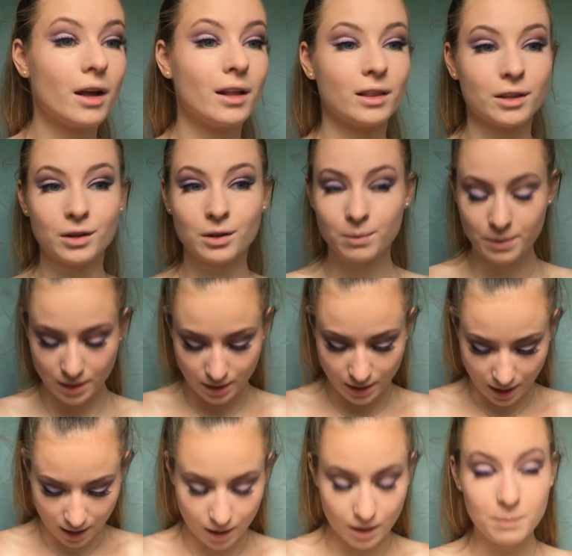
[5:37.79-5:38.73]
A little
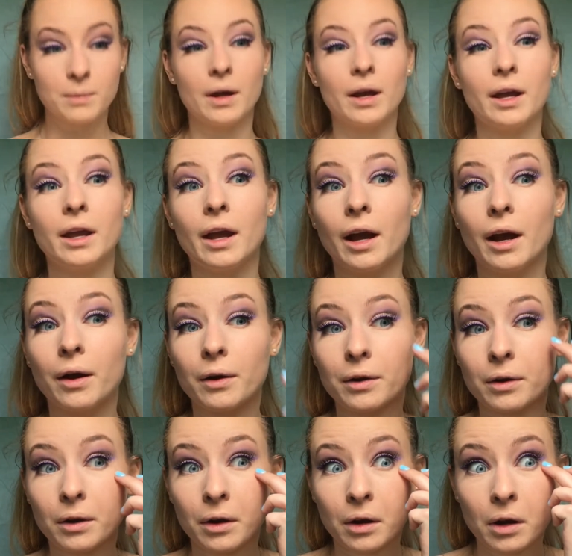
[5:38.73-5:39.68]
bit of that on my
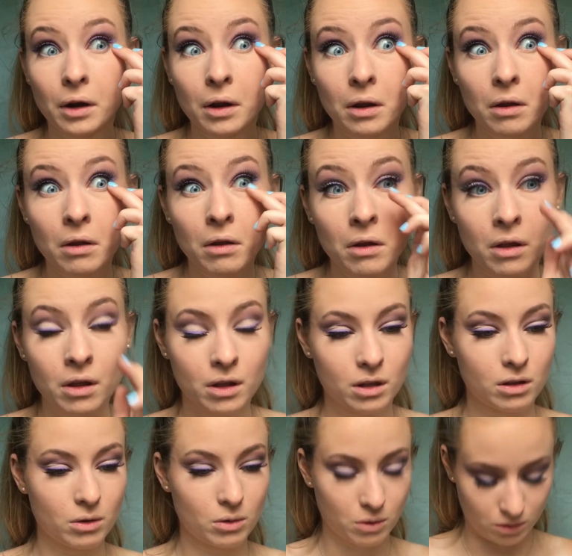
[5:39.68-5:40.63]
outer
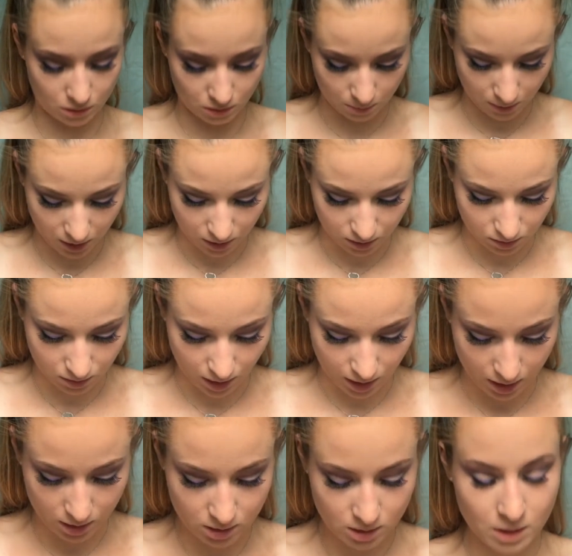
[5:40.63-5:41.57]
corner of my
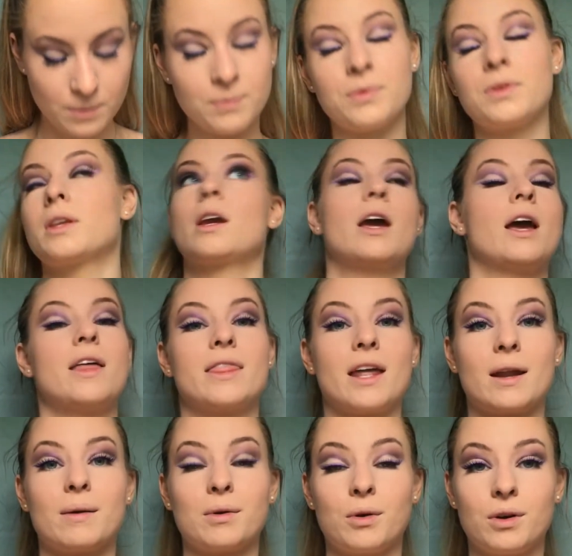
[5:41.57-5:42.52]
under eyes.
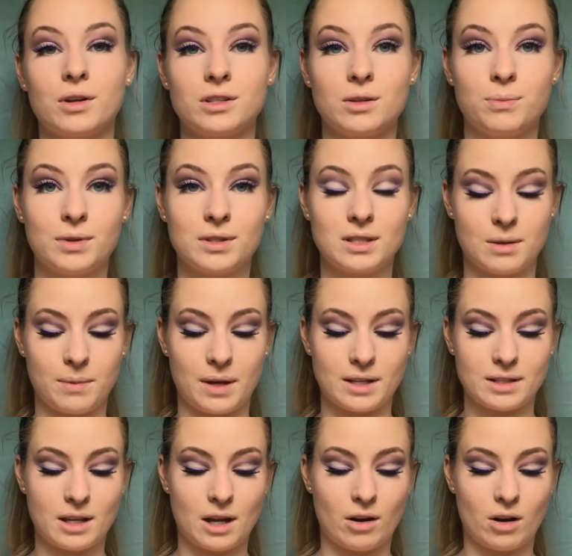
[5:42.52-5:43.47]
And then I'm going to put
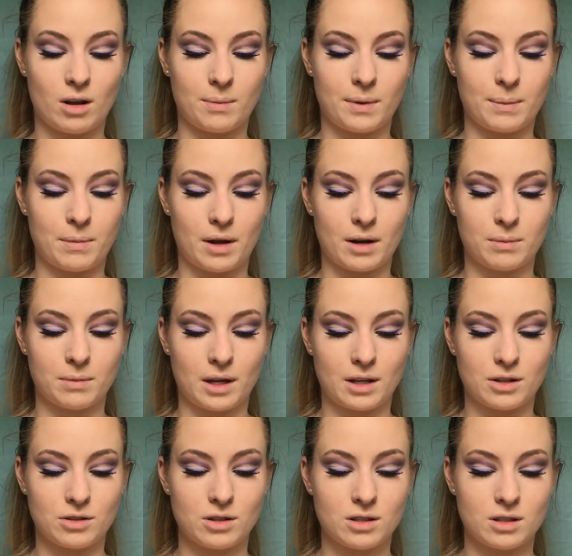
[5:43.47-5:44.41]
some mascara on my
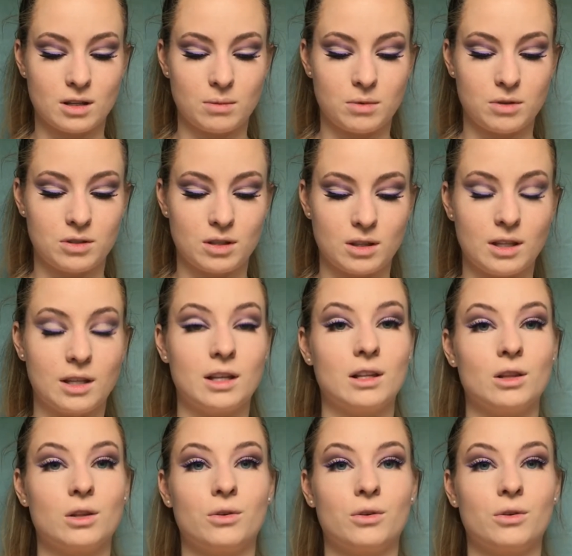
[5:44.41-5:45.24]
bottom lashes, and I'm using the